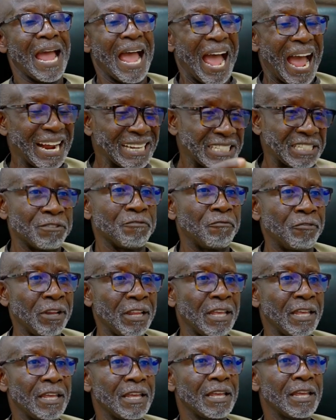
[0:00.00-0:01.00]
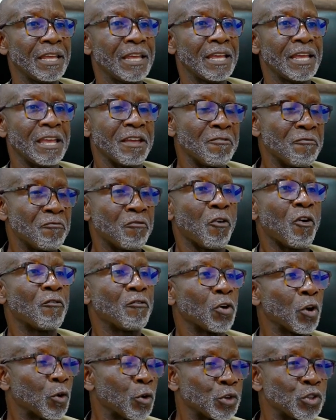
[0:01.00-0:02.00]
actively involved
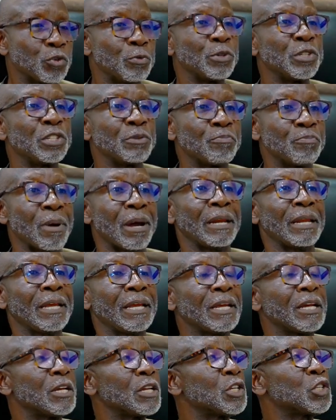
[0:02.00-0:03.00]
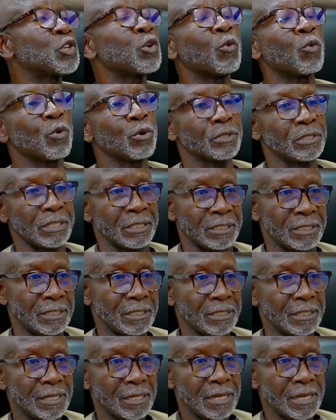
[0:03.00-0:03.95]
in contributing money towards it.